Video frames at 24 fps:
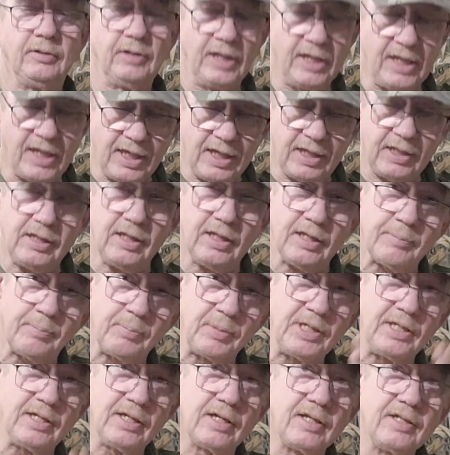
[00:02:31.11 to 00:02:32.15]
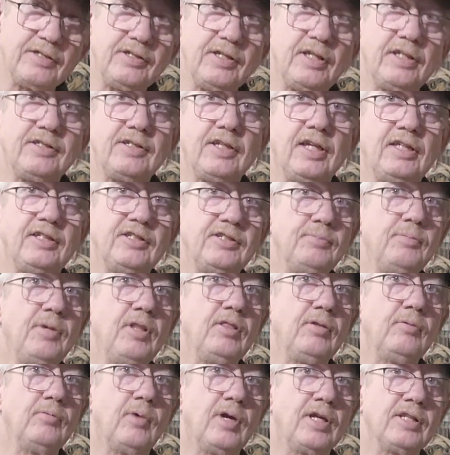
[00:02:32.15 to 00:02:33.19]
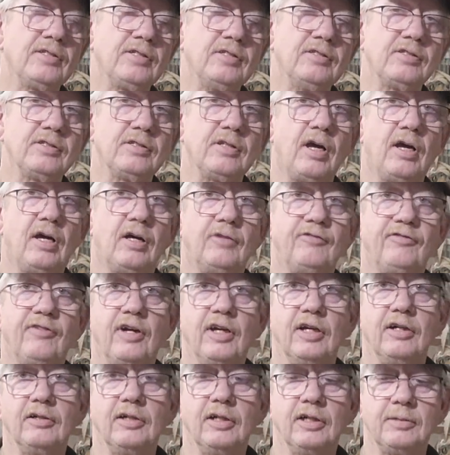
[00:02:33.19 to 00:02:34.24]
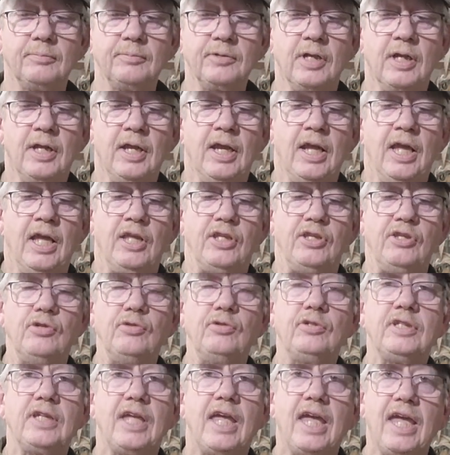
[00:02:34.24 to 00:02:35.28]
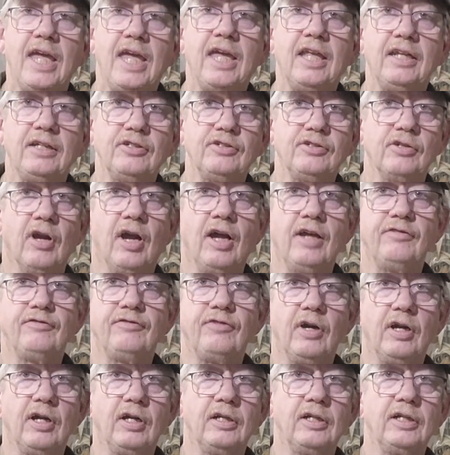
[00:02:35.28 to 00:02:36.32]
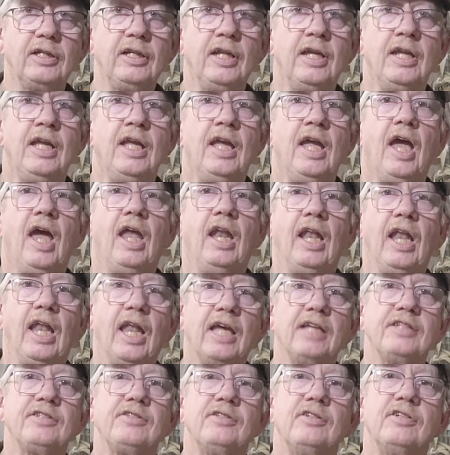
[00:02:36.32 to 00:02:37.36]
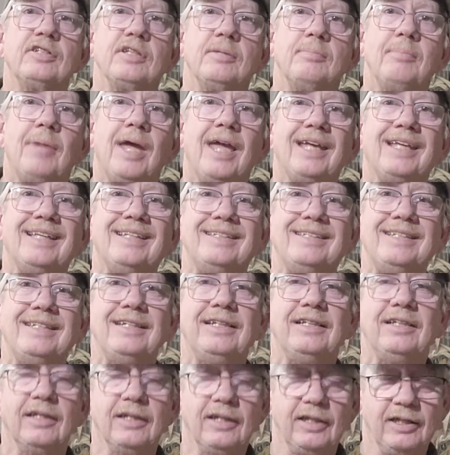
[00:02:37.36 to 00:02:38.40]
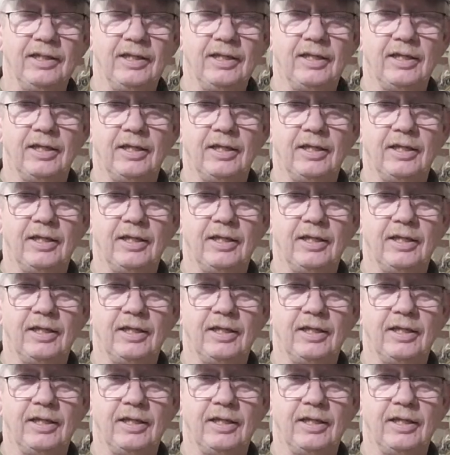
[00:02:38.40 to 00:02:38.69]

And because it's a Smith & Wesson style firearms, you can't dry fire it unless there's a magazine in it.